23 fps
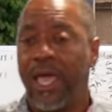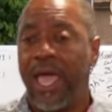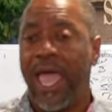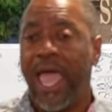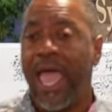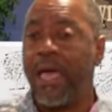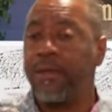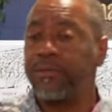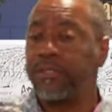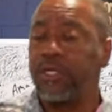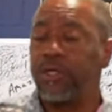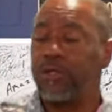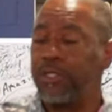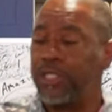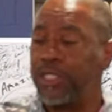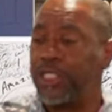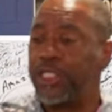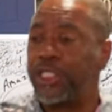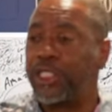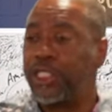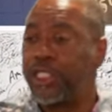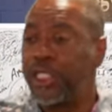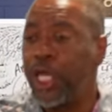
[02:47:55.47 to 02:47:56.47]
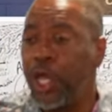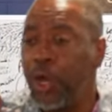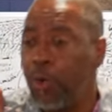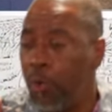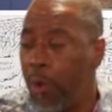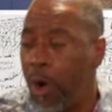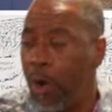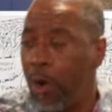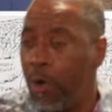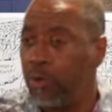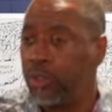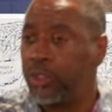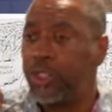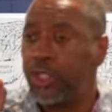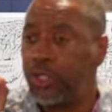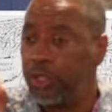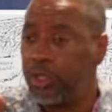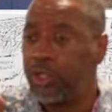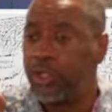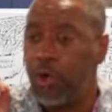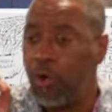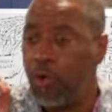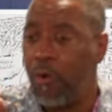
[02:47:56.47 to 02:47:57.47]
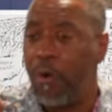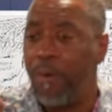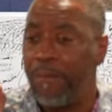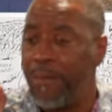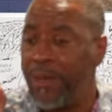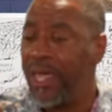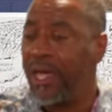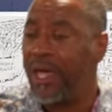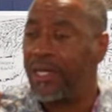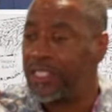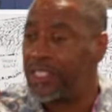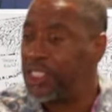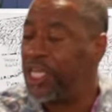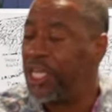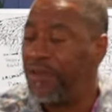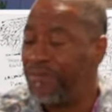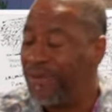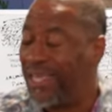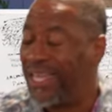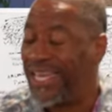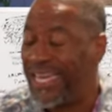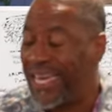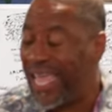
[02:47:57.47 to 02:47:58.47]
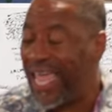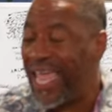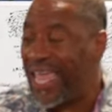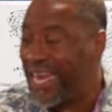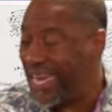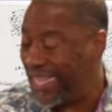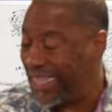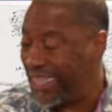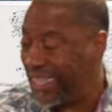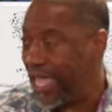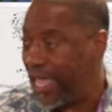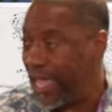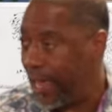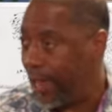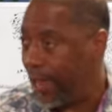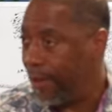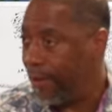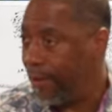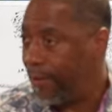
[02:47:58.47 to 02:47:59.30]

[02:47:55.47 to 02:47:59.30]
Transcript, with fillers: absolutely zero to do with me achieving anything.